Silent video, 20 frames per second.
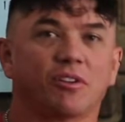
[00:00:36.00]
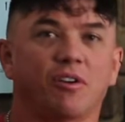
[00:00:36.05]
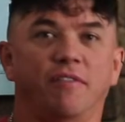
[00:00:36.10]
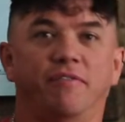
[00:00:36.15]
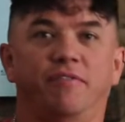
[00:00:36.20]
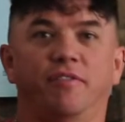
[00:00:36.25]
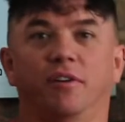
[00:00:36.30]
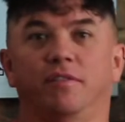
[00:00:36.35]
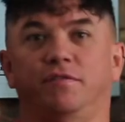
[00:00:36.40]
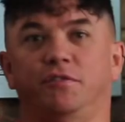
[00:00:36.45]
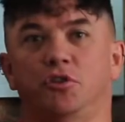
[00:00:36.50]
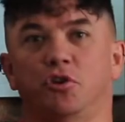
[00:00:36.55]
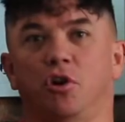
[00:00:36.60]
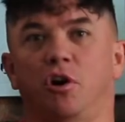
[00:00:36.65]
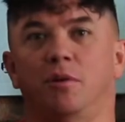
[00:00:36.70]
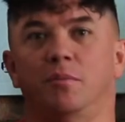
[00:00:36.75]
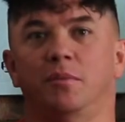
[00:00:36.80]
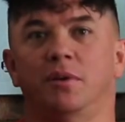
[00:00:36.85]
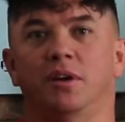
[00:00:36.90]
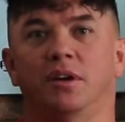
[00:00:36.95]
are full of
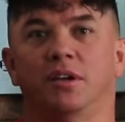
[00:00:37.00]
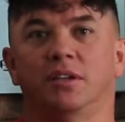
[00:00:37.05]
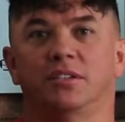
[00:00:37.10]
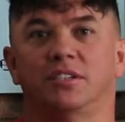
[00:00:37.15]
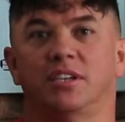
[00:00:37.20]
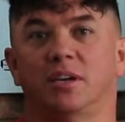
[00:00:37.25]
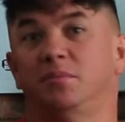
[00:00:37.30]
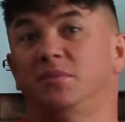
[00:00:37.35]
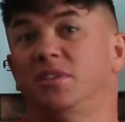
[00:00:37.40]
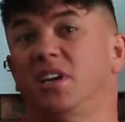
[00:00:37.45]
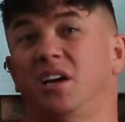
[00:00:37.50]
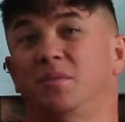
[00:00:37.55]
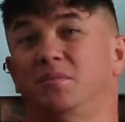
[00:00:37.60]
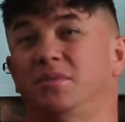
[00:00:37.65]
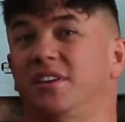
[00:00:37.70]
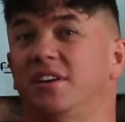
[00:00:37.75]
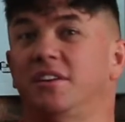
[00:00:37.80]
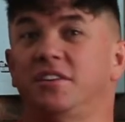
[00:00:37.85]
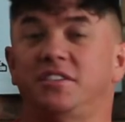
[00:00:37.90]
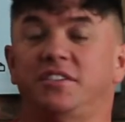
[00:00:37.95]
drama, and
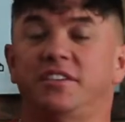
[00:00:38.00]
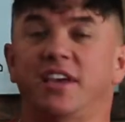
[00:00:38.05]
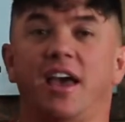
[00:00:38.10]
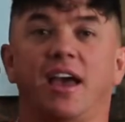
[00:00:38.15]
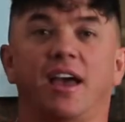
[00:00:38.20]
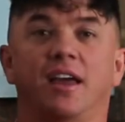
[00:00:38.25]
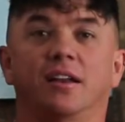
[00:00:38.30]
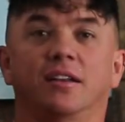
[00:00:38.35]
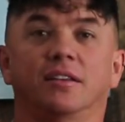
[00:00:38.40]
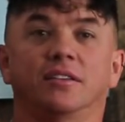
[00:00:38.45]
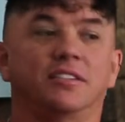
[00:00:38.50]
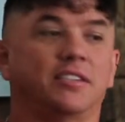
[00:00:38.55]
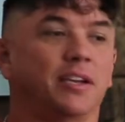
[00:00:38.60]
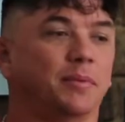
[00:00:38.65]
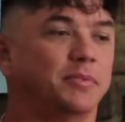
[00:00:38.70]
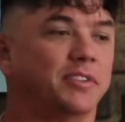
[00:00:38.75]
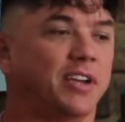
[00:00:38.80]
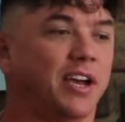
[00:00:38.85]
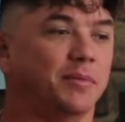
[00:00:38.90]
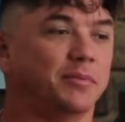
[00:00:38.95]
sometimes they're sad, and
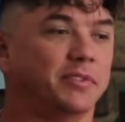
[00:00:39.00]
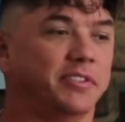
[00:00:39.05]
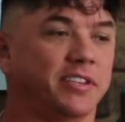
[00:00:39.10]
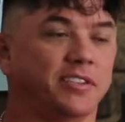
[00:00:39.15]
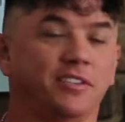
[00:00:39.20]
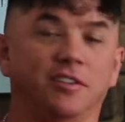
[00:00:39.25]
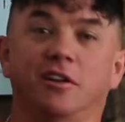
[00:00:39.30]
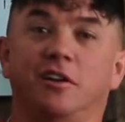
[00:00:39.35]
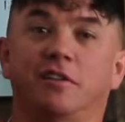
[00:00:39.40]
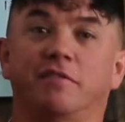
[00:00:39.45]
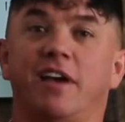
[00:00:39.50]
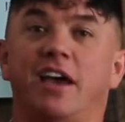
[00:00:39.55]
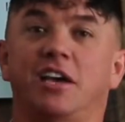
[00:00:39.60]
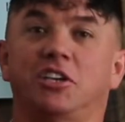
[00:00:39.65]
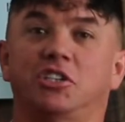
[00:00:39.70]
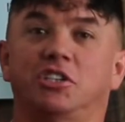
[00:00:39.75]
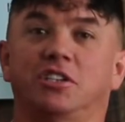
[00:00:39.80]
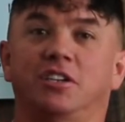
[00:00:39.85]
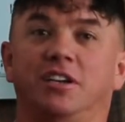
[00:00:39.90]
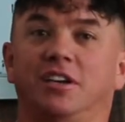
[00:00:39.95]
sometimes there's a lot of
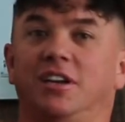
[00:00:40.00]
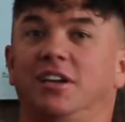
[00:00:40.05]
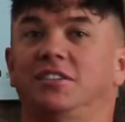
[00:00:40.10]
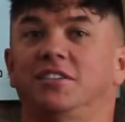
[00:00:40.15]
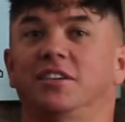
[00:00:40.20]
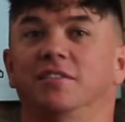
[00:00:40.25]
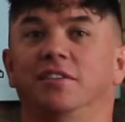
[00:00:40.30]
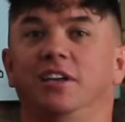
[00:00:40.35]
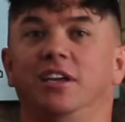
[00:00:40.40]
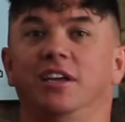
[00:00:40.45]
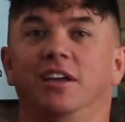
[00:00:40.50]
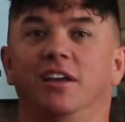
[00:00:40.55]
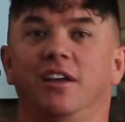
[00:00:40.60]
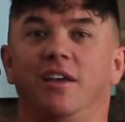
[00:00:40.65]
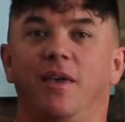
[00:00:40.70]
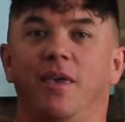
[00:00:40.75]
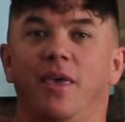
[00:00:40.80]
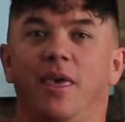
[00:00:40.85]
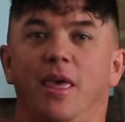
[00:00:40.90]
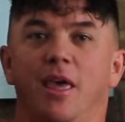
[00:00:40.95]
action and activity.
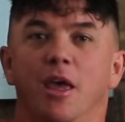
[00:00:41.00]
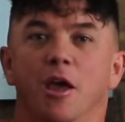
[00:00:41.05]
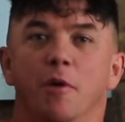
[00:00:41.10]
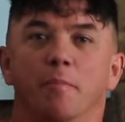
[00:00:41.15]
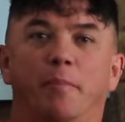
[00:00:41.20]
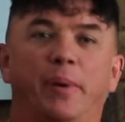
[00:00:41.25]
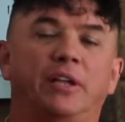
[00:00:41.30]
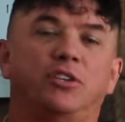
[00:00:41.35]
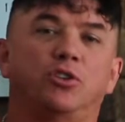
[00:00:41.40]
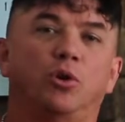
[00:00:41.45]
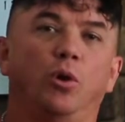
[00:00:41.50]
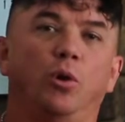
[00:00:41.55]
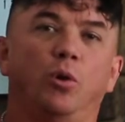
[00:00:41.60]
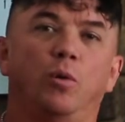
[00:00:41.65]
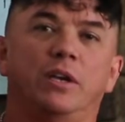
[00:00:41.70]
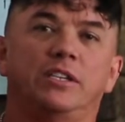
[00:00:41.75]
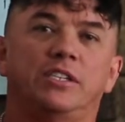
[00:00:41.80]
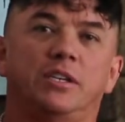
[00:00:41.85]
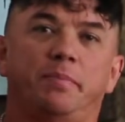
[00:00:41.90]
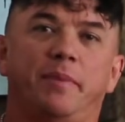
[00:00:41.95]
But it's
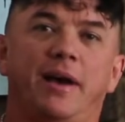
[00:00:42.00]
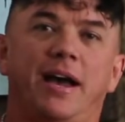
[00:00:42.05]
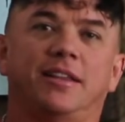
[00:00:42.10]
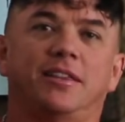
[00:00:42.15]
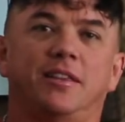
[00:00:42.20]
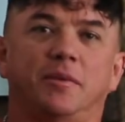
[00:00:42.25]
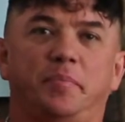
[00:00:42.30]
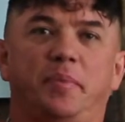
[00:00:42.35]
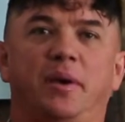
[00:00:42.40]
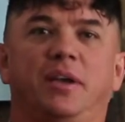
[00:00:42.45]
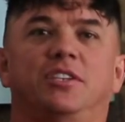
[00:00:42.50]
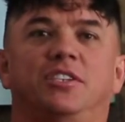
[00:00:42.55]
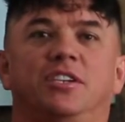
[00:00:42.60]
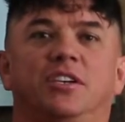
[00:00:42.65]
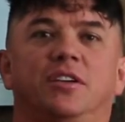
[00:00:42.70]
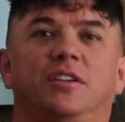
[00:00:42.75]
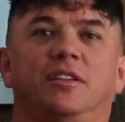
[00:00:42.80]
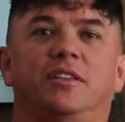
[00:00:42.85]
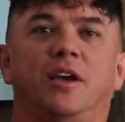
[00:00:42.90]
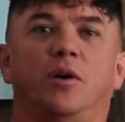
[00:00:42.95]
always about the
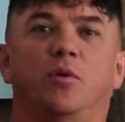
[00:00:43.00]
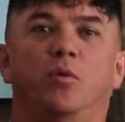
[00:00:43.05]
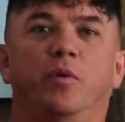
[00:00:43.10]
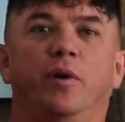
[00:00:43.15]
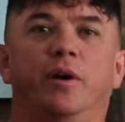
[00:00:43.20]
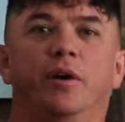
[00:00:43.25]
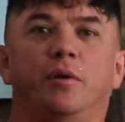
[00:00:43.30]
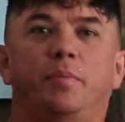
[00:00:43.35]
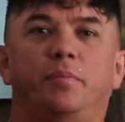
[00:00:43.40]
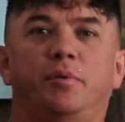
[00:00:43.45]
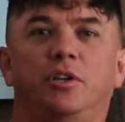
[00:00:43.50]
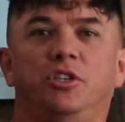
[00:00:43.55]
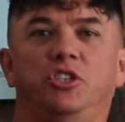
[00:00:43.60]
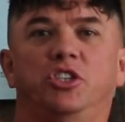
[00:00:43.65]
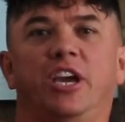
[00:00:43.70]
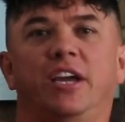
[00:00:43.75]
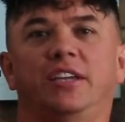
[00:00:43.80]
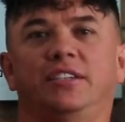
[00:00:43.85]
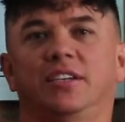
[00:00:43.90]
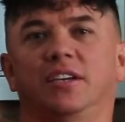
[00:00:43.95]
picture that we're
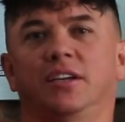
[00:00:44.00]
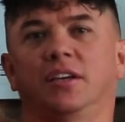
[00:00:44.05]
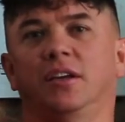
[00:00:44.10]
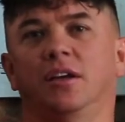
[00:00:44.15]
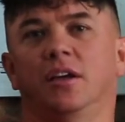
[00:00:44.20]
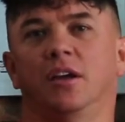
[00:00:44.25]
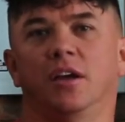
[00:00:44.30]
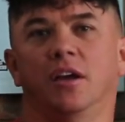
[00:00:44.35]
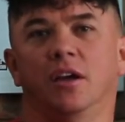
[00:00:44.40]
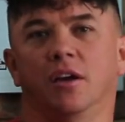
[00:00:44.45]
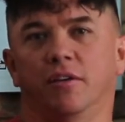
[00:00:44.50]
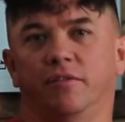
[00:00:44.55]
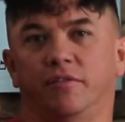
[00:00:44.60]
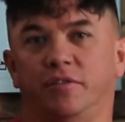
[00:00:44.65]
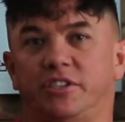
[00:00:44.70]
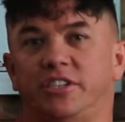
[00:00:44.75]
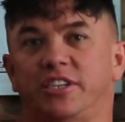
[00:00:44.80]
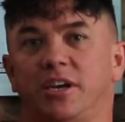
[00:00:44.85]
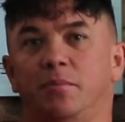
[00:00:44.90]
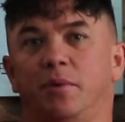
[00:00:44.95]
projecting
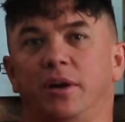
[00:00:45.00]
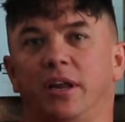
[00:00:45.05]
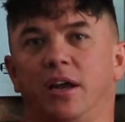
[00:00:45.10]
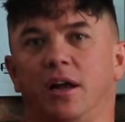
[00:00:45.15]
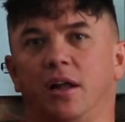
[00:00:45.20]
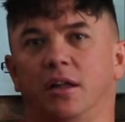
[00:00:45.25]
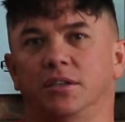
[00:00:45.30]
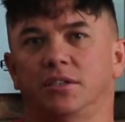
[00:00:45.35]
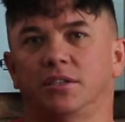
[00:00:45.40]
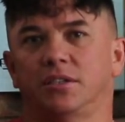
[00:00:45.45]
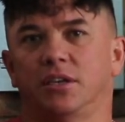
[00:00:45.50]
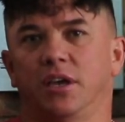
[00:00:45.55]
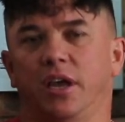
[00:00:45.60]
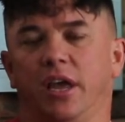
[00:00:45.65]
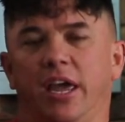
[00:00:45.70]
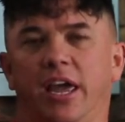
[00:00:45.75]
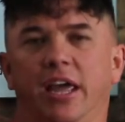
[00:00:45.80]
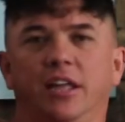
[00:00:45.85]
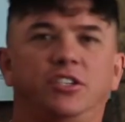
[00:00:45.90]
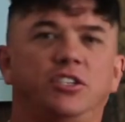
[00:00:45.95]
for somebody else.
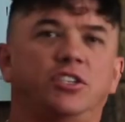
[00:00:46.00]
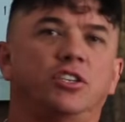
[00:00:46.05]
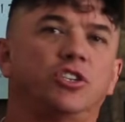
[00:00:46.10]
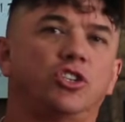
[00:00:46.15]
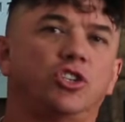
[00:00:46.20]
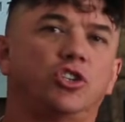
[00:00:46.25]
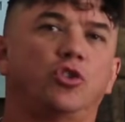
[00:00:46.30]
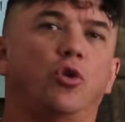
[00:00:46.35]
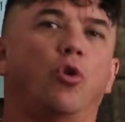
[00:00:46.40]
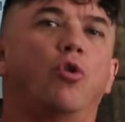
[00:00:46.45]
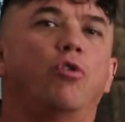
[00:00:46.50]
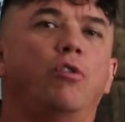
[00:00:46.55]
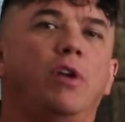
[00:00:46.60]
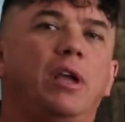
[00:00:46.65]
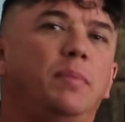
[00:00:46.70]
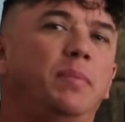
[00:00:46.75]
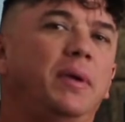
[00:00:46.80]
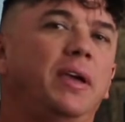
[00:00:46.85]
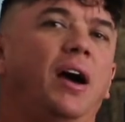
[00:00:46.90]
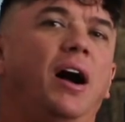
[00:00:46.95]
It's the
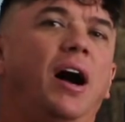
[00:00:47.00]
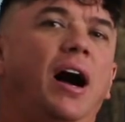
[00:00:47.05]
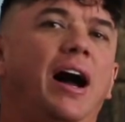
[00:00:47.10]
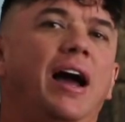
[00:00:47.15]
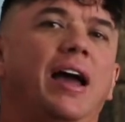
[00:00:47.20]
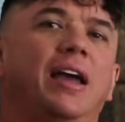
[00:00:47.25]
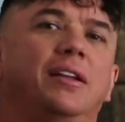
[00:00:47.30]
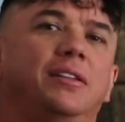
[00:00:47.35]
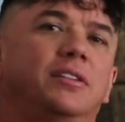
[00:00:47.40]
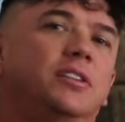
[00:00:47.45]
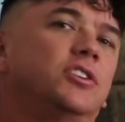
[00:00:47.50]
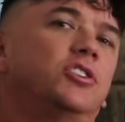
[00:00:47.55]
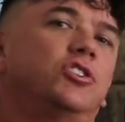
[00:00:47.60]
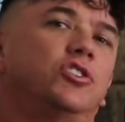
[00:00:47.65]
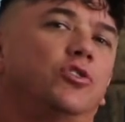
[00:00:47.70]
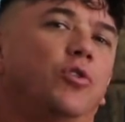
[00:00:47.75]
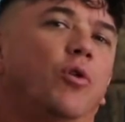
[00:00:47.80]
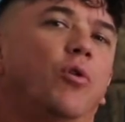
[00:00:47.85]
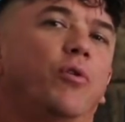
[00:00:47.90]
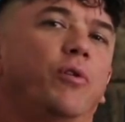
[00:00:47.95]
story behind the
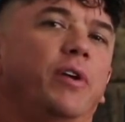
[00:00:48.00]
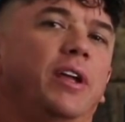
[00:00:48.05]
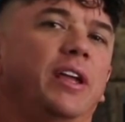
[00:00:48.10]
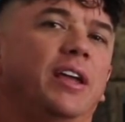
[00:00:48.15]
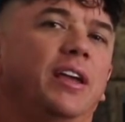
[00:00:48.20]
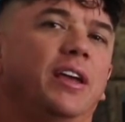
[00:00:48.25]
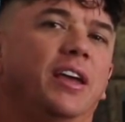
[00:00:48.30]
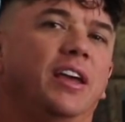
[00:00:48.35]
story.